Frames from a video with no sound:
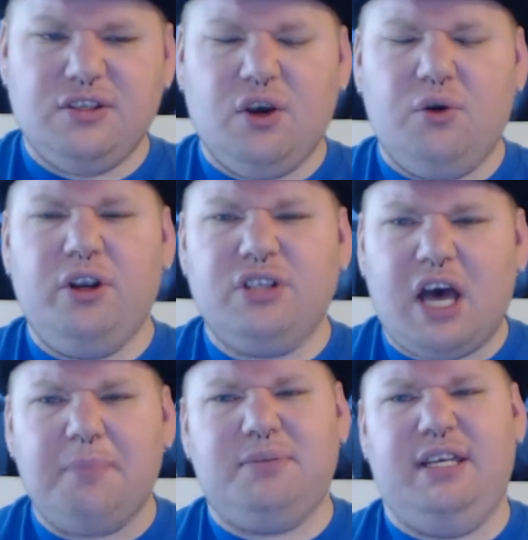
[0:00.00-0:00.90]
So your
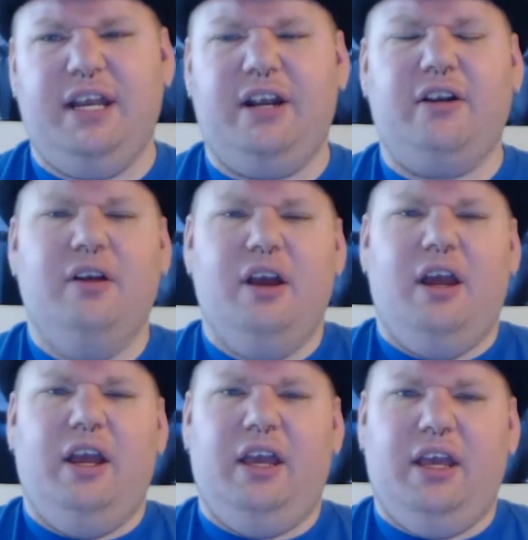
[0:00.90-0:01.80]
top tier
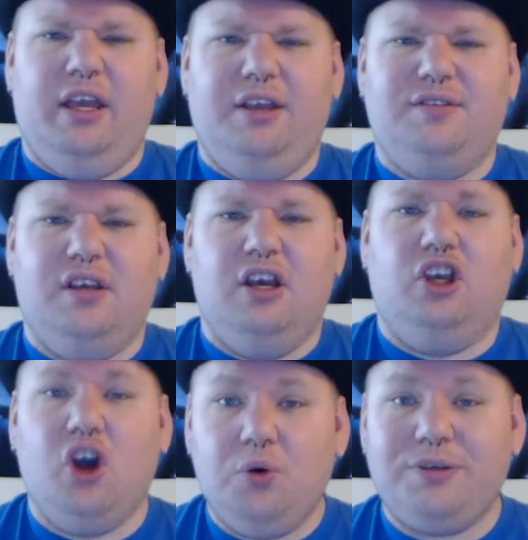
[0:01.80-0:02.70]
is
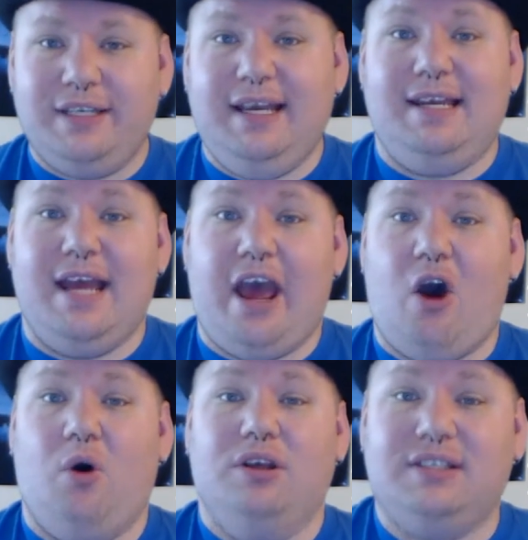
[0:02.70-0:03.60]
go see it
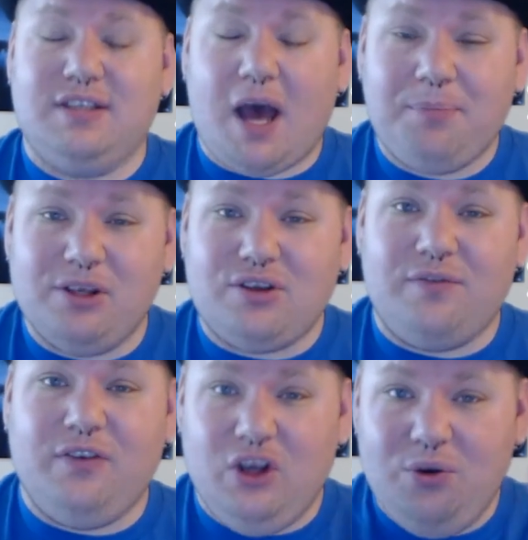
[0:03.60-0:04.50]
now. Stop this
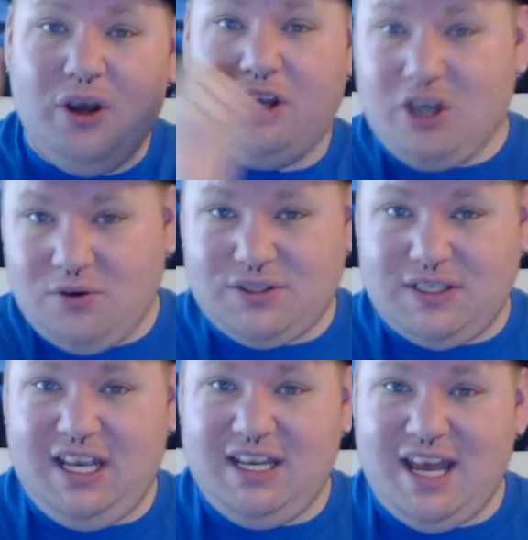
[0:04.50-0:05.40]
review, go
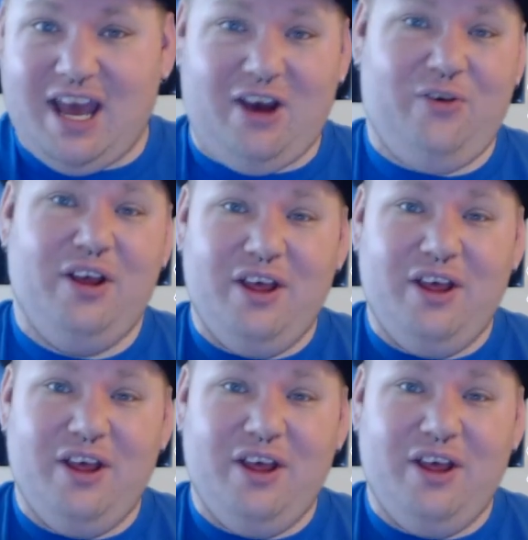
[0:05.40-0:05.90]
see it now.